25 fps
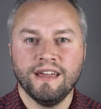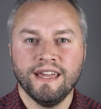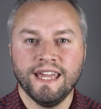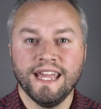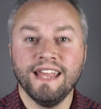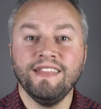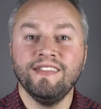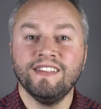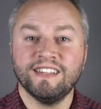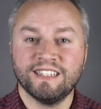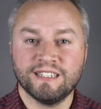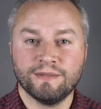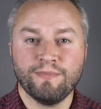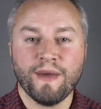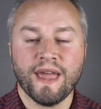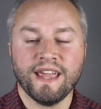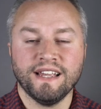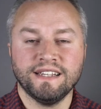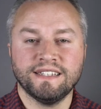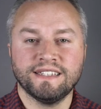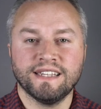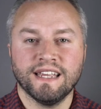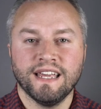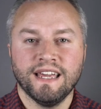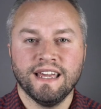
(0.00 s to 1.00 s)
in the
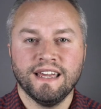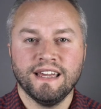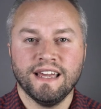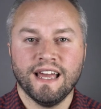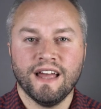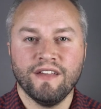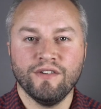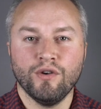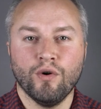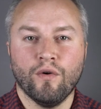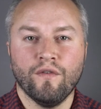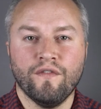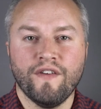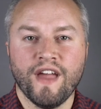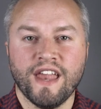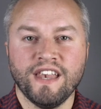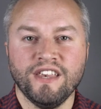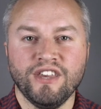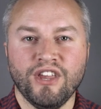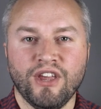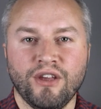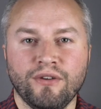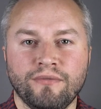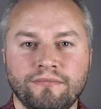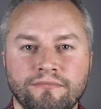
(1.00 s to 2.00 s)
space at your
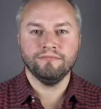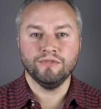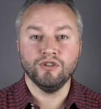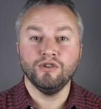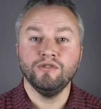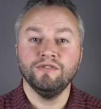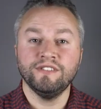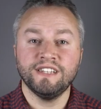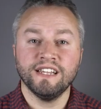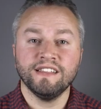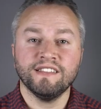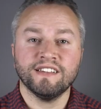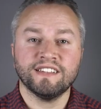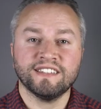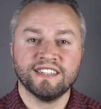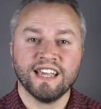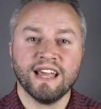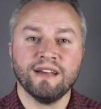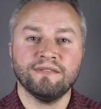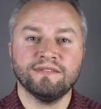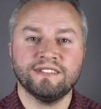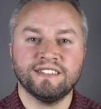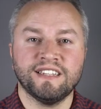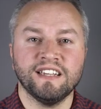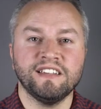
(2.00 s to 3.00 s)
venue using the
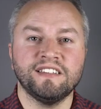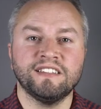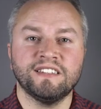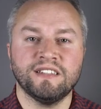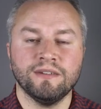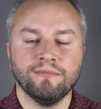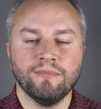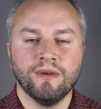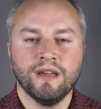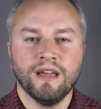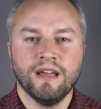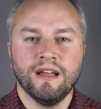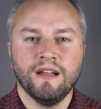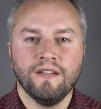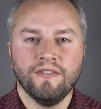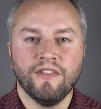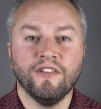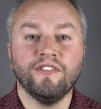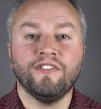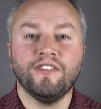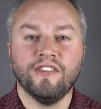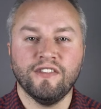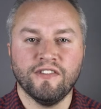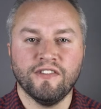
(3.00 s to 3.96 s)
sound system that's